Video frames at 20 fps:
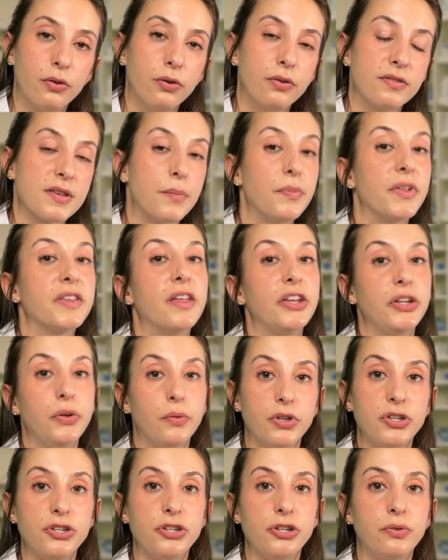Something that you
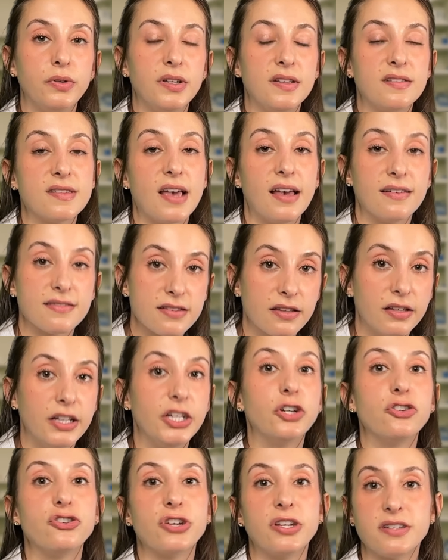can do is escalate
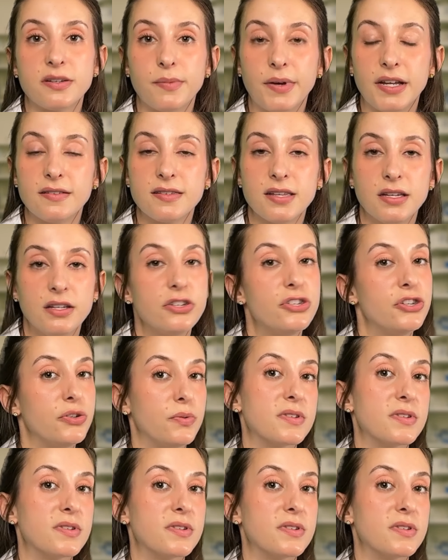your gentamicin to a